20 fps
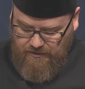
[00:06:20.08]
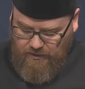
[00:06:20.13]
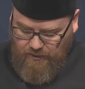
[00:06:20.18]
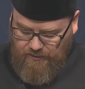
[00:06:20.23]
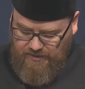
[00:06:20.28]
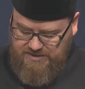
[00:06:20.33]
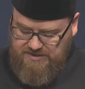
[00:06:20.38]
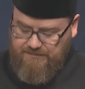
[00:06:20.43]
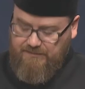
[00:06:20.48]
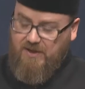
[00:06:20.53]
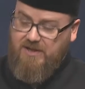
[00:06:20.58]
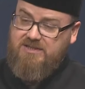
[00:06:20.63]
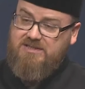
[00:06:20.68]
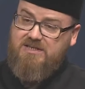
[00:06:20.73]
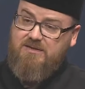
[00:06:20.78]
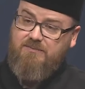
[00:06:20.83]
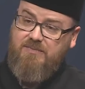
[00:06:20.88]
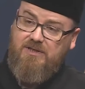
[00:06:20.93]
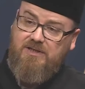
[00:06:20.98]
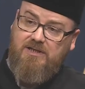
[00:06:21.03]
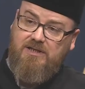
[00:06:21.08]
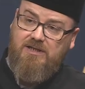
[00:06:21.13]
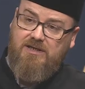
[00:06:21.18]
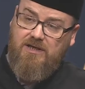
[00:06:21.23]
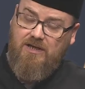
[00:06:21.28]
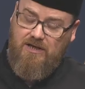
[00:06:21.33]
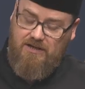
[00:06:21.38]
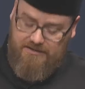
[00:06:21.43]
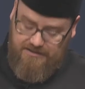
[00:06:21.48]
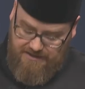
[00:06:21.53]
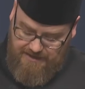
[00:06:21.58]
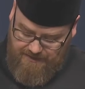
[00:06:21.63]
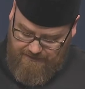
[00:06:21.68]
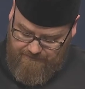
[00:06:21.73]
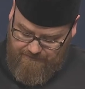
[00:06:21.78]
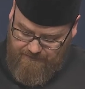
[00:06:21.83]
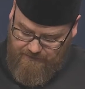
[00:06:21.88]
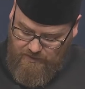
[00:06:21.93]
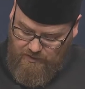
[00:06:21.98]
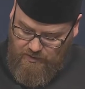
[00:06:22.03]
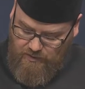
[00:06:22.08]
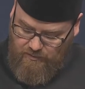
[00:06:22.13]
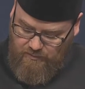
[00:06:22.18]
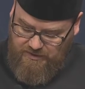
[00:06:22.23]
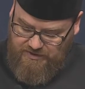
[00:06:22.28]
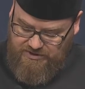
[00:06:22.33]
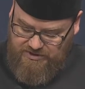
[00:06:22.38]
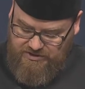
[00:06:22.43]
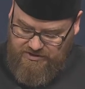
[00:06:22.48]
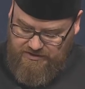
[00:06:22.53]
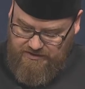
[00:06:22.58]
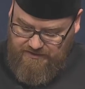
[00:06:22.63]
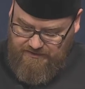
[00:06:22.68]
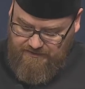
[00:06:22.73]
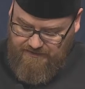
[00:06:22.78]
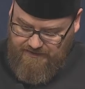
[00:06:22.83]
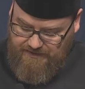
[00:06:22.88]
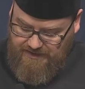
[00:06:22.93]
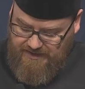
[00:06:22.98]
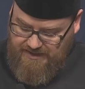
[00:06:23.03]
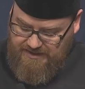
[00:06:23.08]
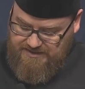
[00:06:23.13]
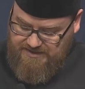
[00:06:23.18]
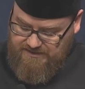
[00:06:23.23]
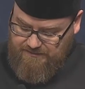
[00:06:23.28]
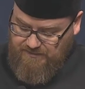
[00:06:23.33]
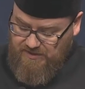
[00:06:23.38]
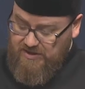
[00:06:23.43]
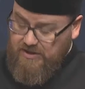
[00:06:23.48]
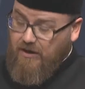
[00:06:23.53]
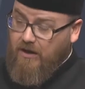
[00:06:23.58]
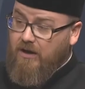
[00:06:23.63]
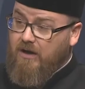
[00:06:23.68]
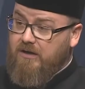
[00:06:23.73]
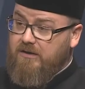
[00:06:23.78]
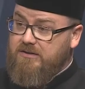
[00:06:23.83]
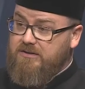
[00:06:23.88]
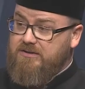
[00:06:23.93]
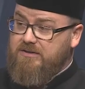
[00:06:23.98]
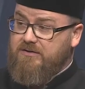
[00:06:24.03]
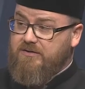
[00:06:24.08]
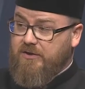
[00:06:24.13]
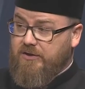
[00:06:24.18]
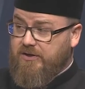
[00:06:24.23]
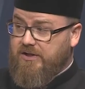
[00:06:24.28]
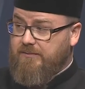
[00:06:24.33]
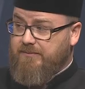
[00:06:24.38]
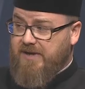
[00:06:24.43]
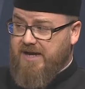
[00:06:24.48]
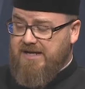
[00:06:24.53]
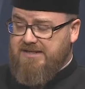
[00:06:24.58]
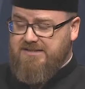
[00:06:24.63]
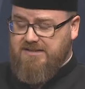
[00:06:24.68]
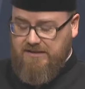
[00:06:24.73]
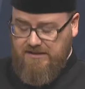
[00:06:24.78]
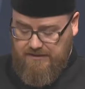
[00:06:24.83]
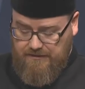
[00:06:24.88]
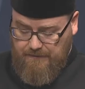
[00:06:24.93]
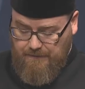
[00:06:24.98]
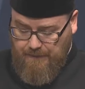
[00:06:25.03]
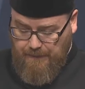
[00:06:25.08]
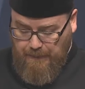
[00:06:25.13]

or responsibility on them which is beyond their capacity.